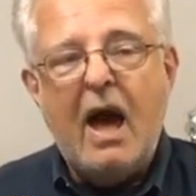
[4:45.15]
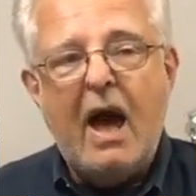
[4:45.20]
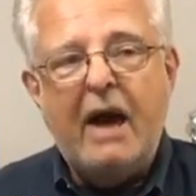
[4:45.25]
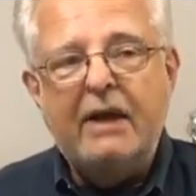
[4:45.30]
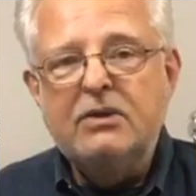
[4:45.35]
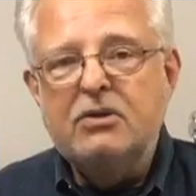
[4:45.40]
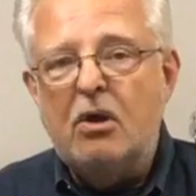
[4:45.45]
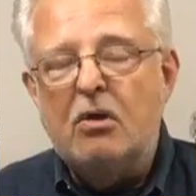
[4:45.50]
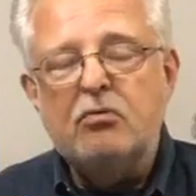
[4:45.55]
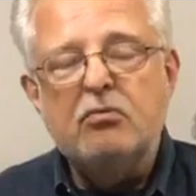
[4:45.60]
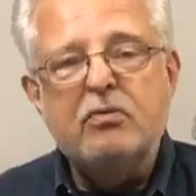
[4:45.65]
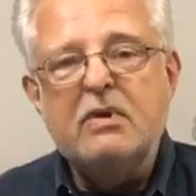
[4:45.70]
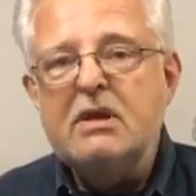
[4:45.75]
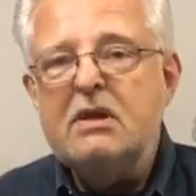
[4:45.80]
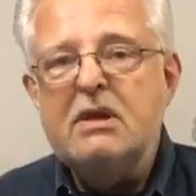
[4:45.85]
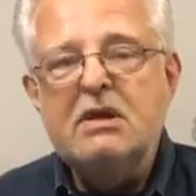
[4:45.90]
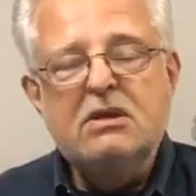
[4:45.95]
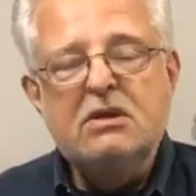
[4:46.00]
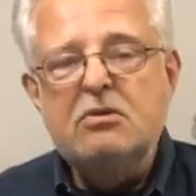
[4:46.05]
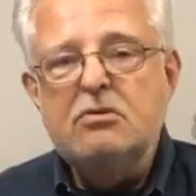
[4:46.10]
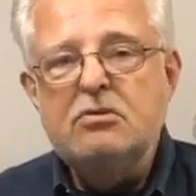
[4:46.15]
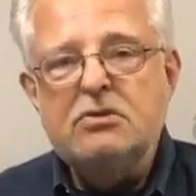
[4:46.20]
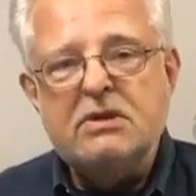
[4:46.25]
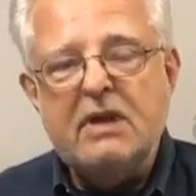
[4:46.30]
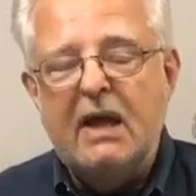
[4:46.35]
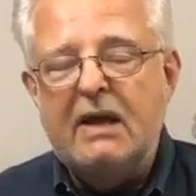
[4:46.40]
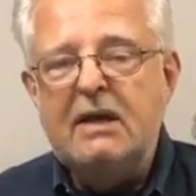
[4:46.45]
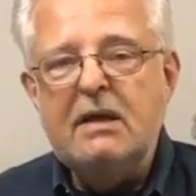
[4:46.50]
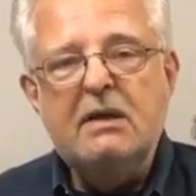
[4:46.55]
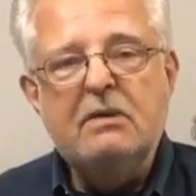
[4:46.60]
I don't really use
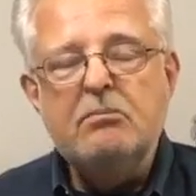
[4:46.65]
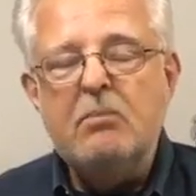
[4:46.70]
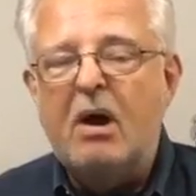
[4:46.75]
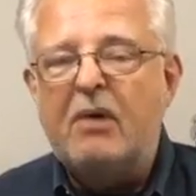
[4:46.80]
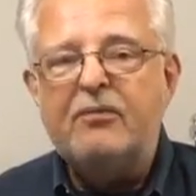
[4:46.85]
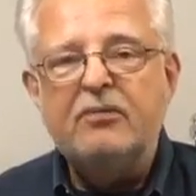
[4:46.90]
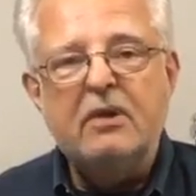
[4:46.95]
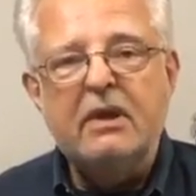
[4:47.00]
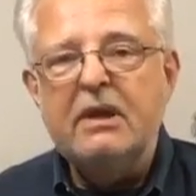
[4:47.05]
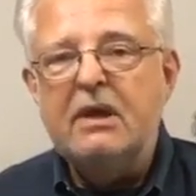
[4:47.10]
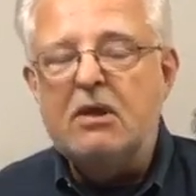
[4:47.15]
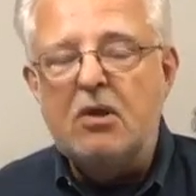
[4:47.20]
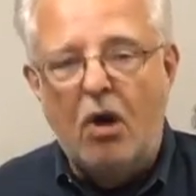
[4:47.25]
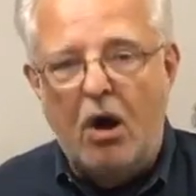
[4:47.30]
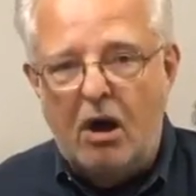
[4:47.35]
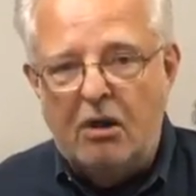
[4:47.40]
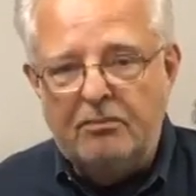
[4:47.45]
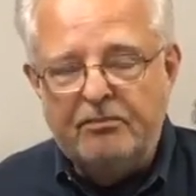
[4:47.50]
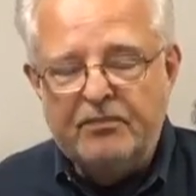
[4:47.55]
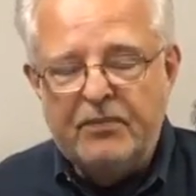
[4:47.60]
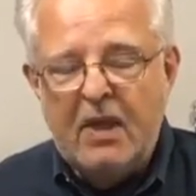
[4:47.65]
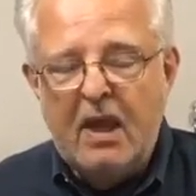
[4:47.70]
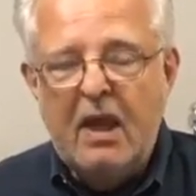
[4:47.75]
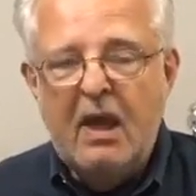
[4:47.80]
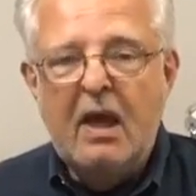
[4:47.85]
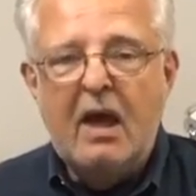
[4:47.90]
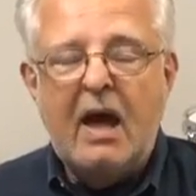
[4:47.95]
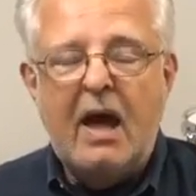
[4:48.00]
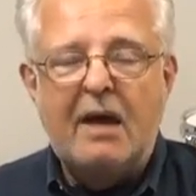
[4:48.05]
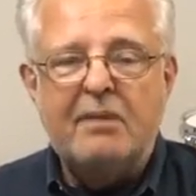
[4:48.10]
any muffling at all.
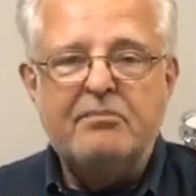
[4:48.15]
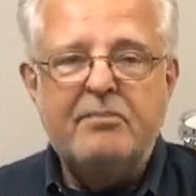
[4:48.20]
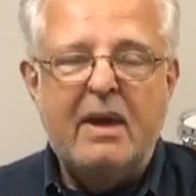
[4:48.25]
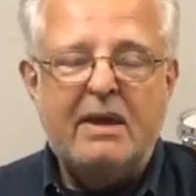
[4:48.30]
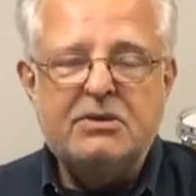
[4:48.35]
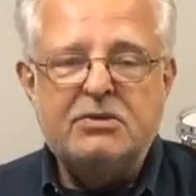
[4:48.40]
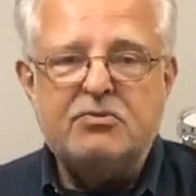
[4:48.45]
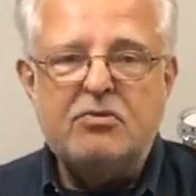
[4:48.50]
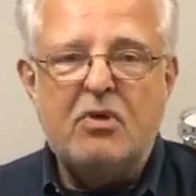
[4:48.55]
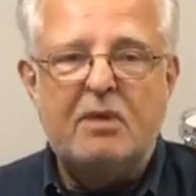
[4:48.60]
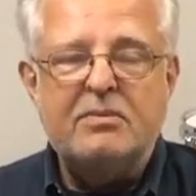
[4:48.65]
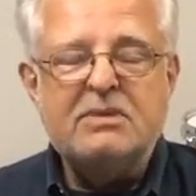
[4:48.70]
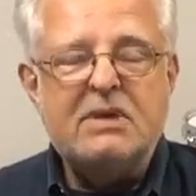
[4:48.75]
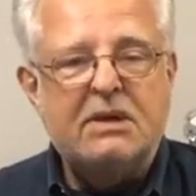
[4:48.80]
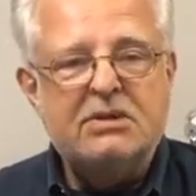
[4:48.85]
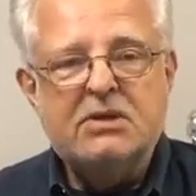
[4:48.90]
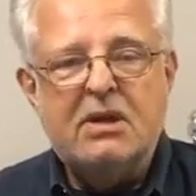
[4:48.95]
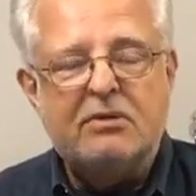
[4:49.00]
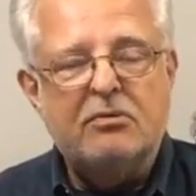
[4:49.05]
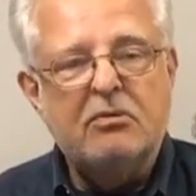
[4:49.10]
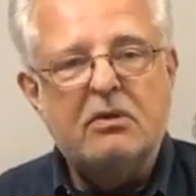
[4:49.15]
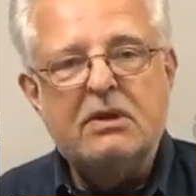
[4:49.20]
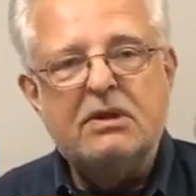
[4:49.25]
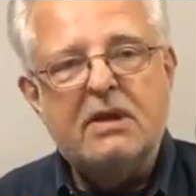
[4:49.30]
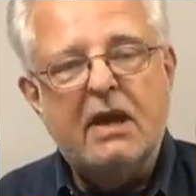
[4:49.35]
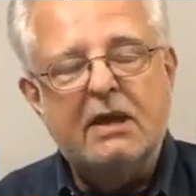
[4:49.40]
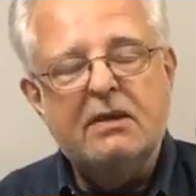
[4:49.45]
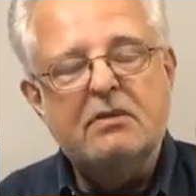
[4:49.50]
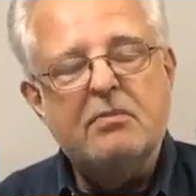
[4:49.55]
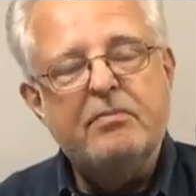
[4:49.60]
On bass drums, I generally
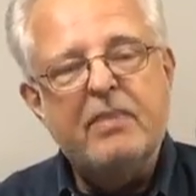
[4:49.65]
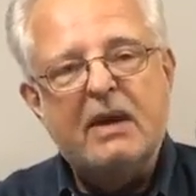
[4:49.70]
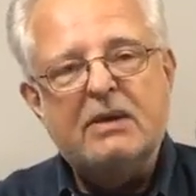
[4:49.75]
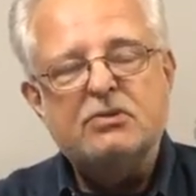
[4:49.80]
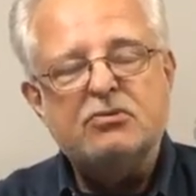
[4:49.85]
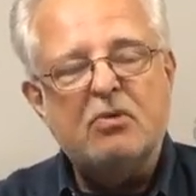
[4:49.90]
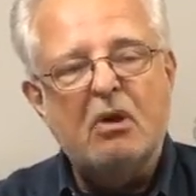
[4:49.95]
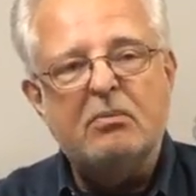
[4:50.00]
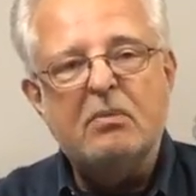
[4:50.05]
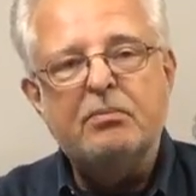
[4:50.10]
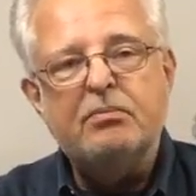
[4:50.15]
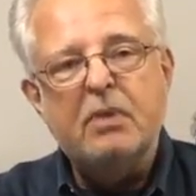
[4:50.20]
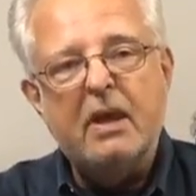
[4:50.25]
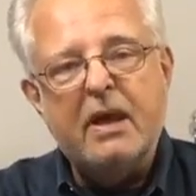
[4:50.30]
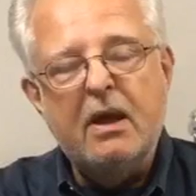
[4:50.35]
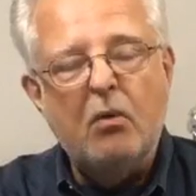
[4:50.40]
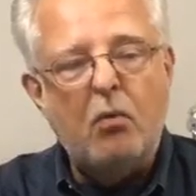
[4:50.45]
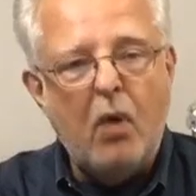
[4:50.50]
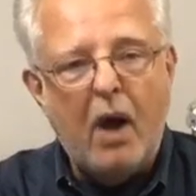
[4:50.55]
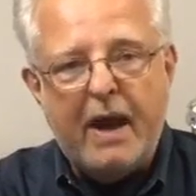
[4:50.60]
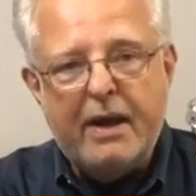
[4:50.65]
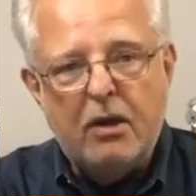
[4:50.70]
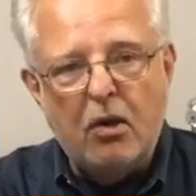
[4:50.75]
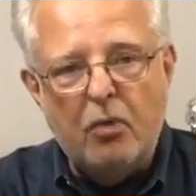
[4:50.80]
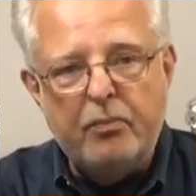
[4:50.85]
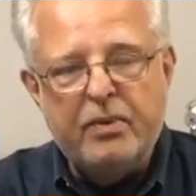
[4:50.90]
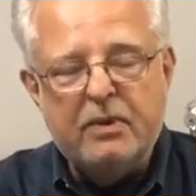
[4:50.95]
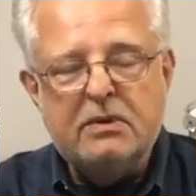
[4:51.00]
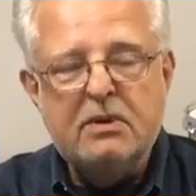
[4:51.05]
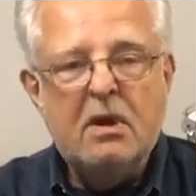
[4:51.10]
take the bass drum and play it wide
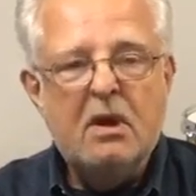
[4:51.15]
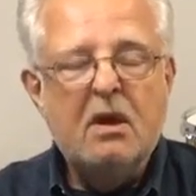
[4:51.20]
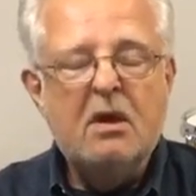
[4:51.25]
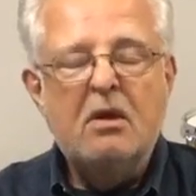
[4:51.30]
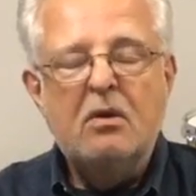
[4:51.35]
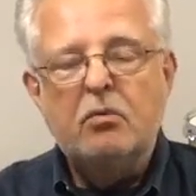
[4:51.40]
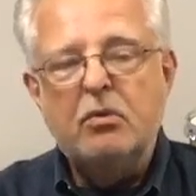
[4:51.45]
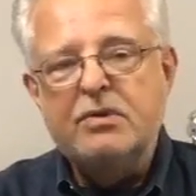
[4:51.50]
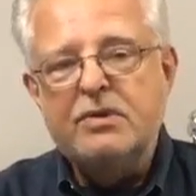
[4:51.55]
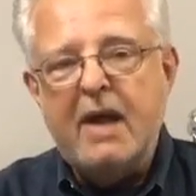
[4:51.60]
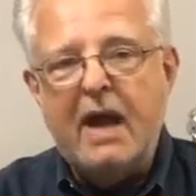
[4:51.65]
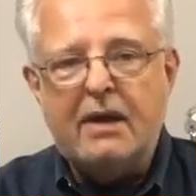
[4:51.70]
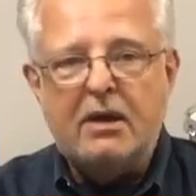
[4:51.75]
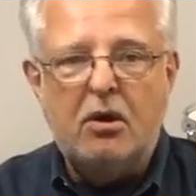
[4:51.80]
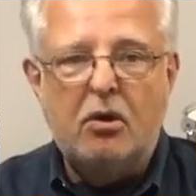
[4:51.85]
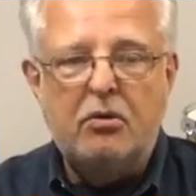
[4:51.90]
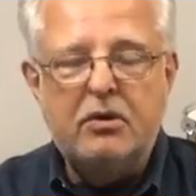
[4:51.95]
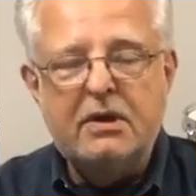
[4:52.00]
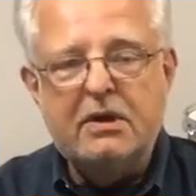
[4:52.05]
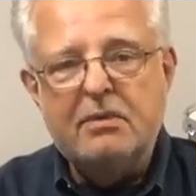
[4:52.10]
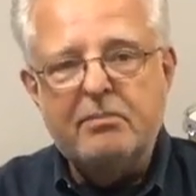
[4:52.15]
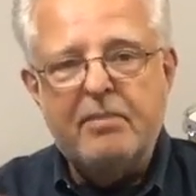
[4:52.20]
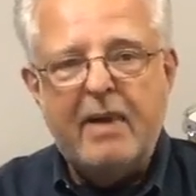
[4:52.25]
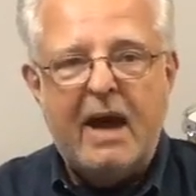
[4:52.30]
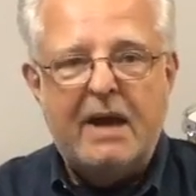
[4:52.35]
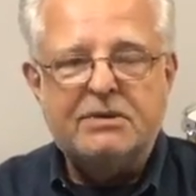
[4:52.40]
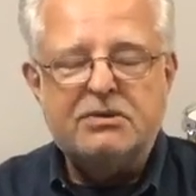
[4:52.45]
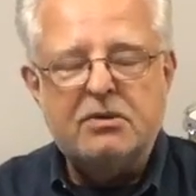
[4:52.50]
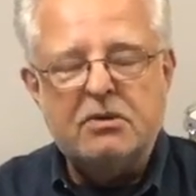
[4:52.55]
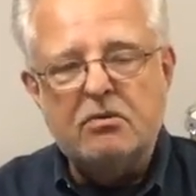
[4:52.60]
open with that coated
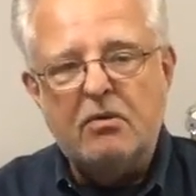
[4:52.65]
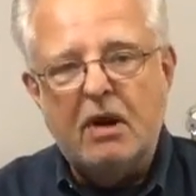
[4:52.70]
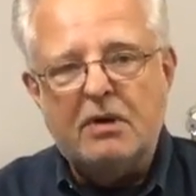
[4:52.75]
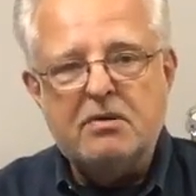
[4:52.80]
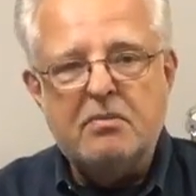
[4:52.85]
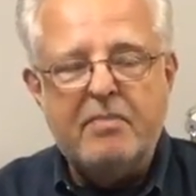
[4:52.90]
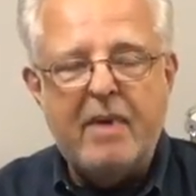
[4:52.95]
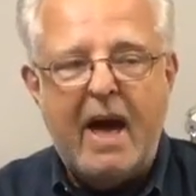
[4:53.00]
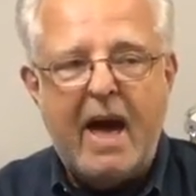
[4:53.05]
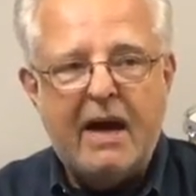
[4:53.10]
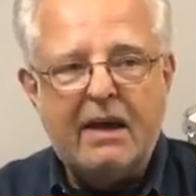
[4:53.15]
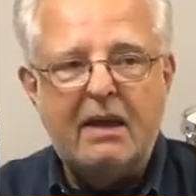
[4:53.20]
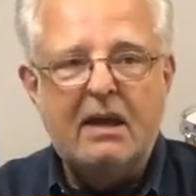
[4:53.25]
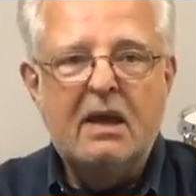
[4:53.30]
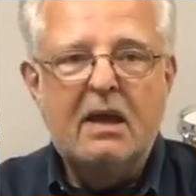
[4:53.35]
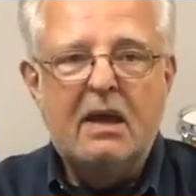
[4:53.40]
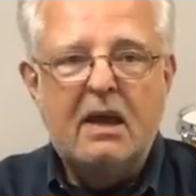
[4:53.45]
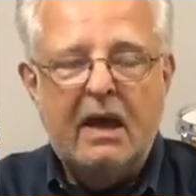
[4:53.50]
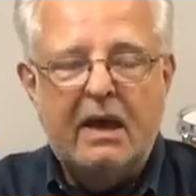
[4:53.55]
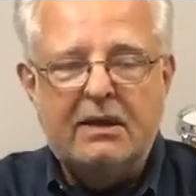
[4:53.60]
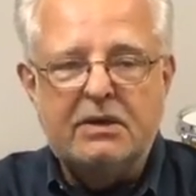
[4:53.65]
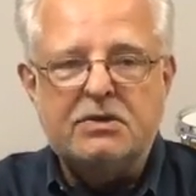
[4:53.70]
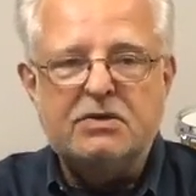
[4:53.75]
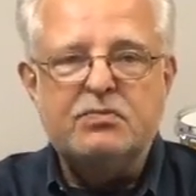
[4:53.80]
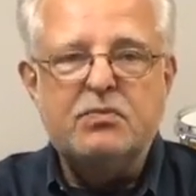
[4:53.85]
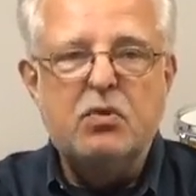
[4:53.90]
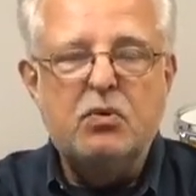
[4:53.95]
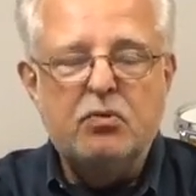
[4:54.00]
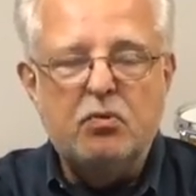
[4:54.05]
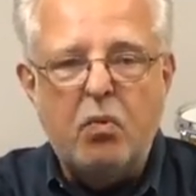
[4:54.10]
ambassador on the back and a
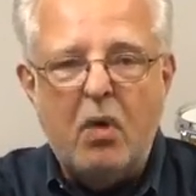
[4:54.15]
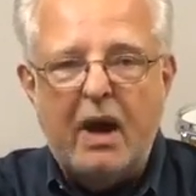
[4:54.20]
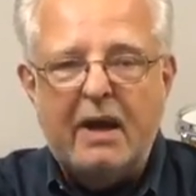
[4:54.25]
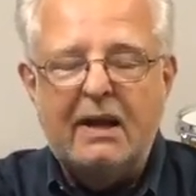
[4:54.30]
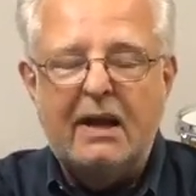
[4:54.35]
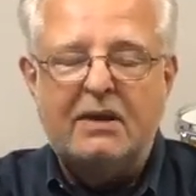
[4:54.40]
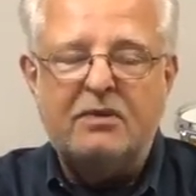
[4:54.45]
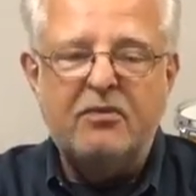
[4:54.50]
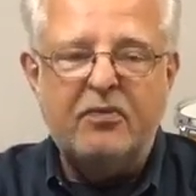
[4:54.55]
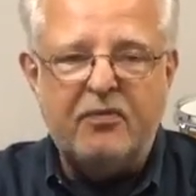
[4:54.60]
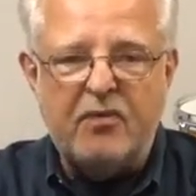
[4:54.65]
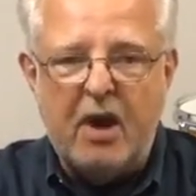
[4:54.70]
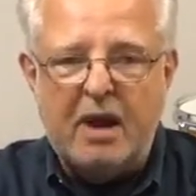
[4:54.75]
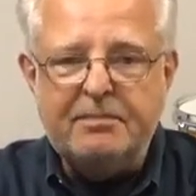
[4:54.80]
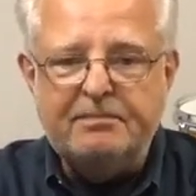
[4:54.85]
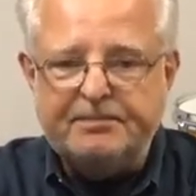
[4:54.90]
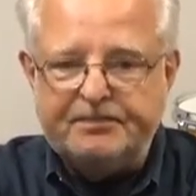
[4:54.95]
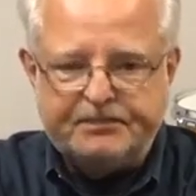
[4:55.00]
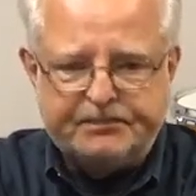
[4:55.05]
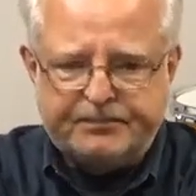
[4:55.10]
smooth white on the front.